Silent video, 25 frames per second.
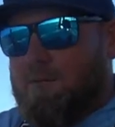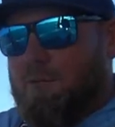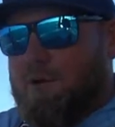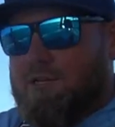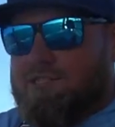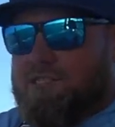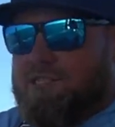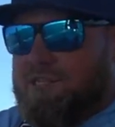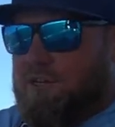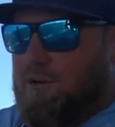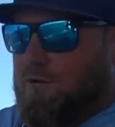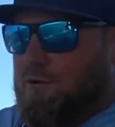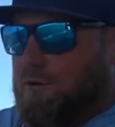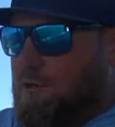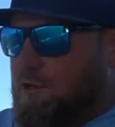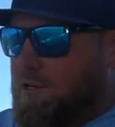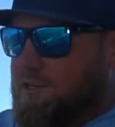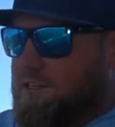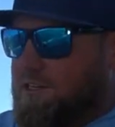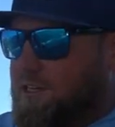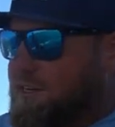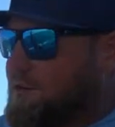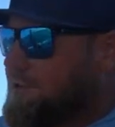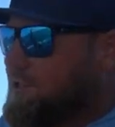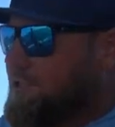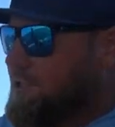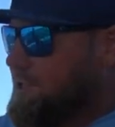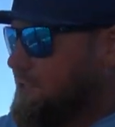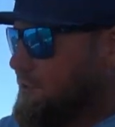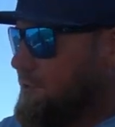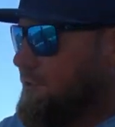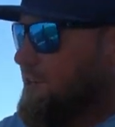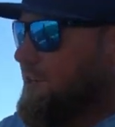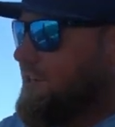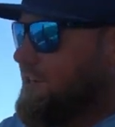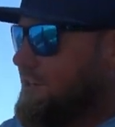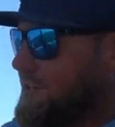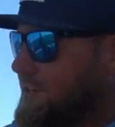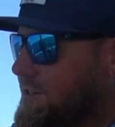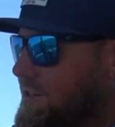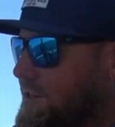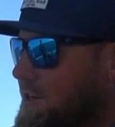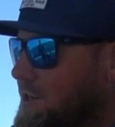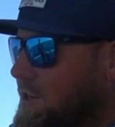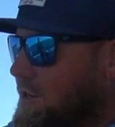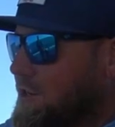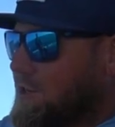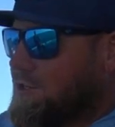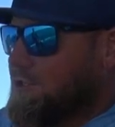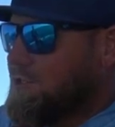wants to go look near the tuna.
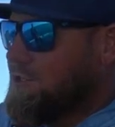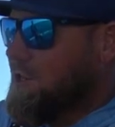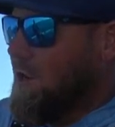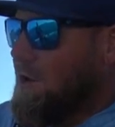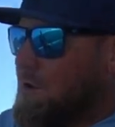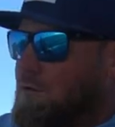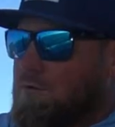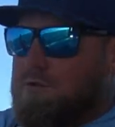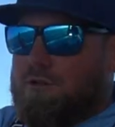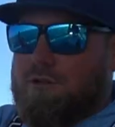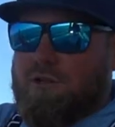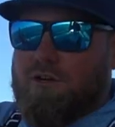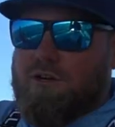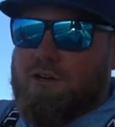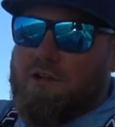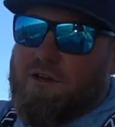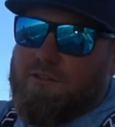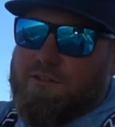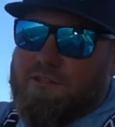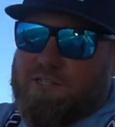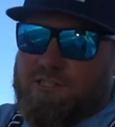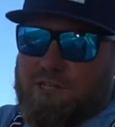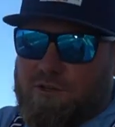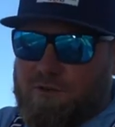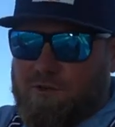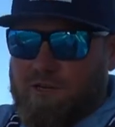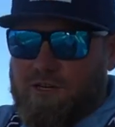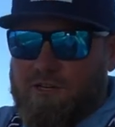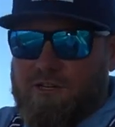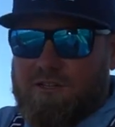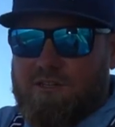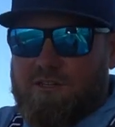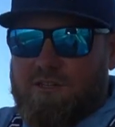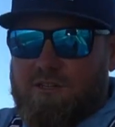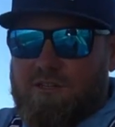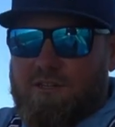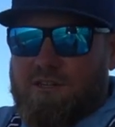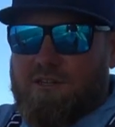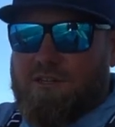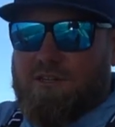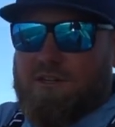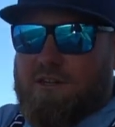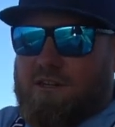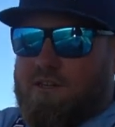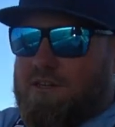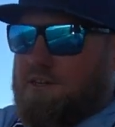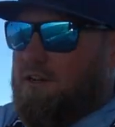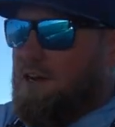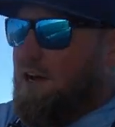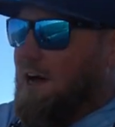Don't look on the tuna
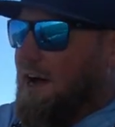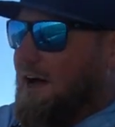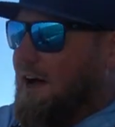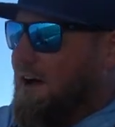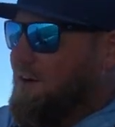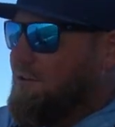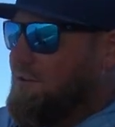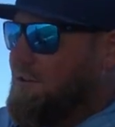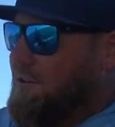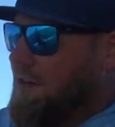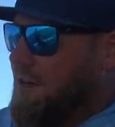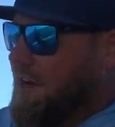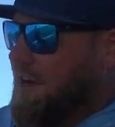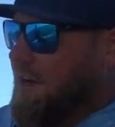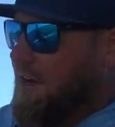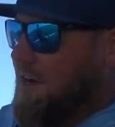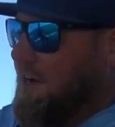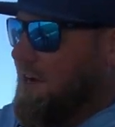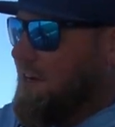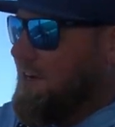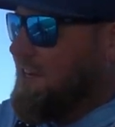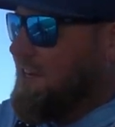aisle. Uh,